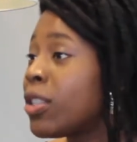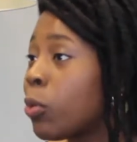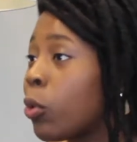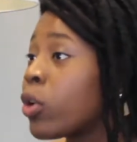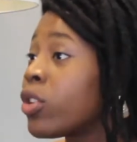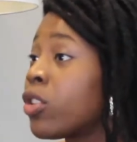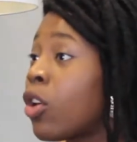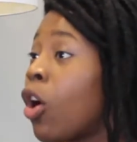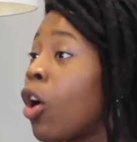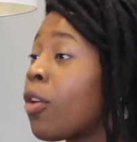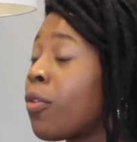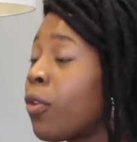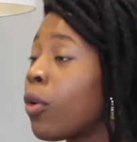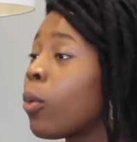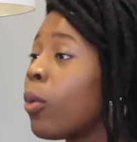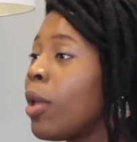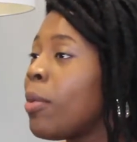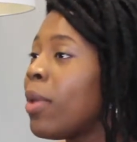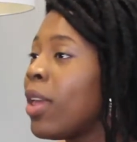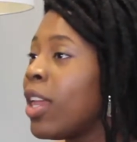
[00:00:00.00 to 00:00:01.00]
sports are for
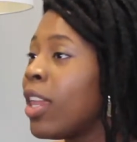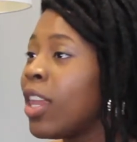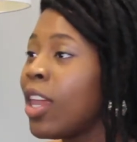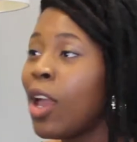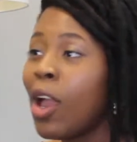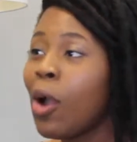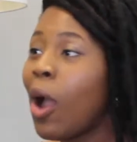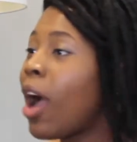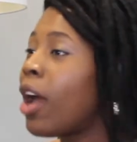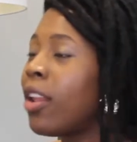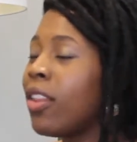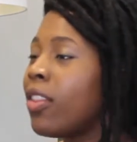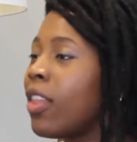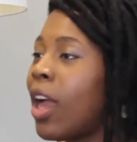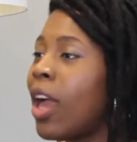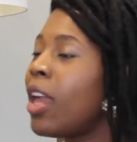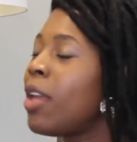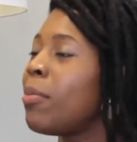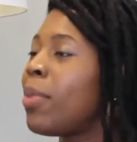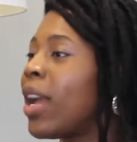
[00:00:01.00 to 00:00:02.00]
women. How did
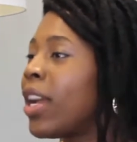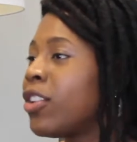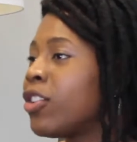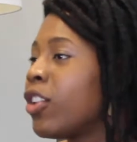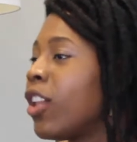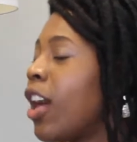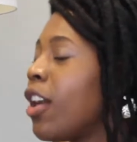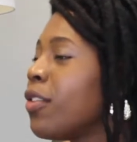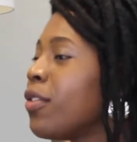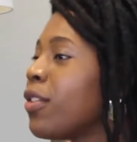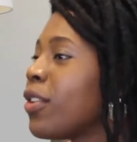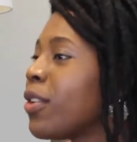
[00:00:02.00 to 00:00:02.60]
that impact your life?